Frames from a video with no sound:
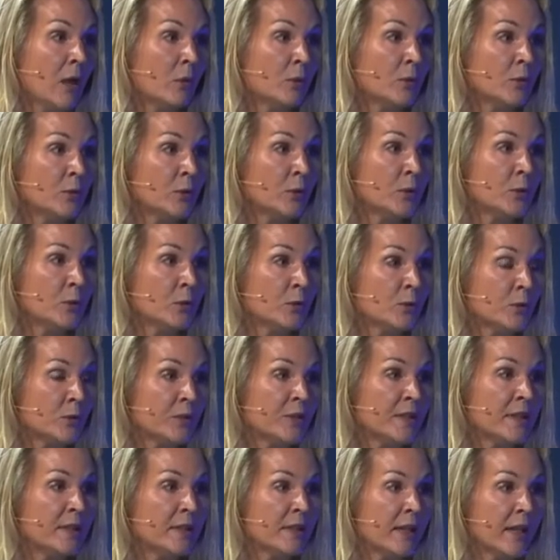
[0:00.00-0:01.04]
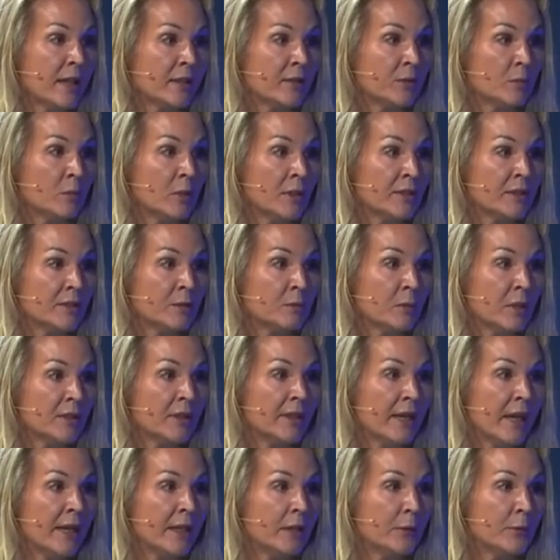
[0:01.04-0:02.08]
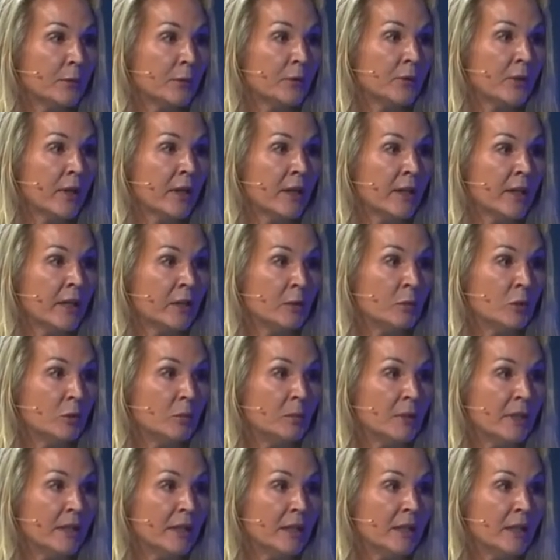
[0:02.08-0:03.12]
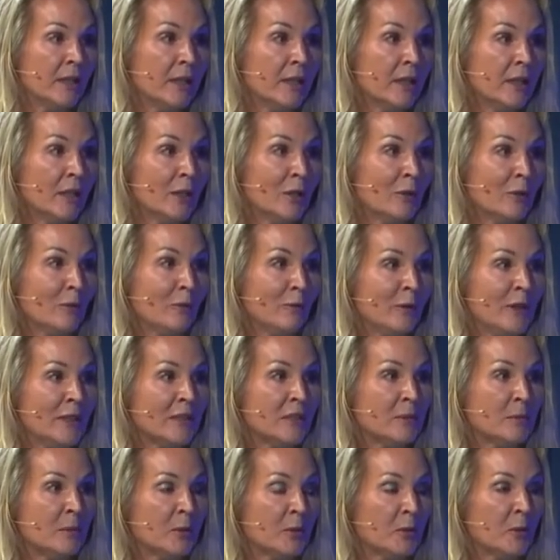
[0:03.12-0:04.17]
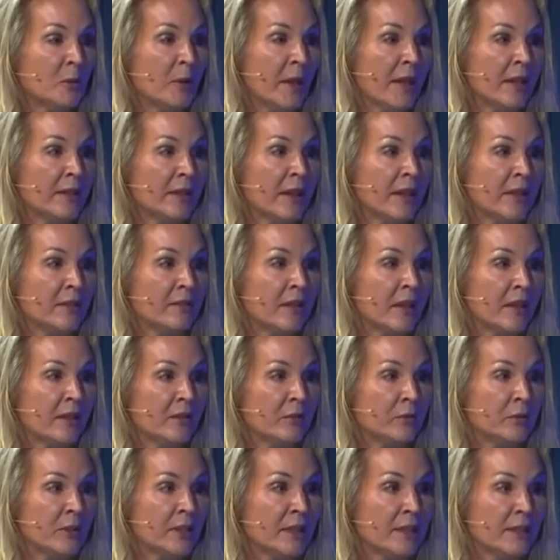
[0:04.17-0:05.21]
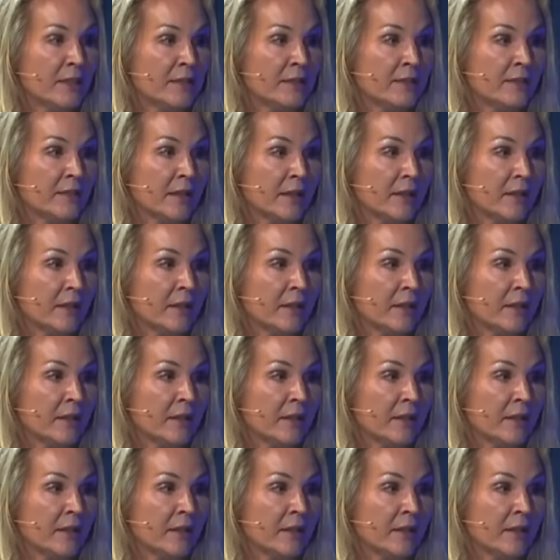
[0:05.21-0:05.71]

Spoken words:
do you see that? What kind of target would be feasible and realistic,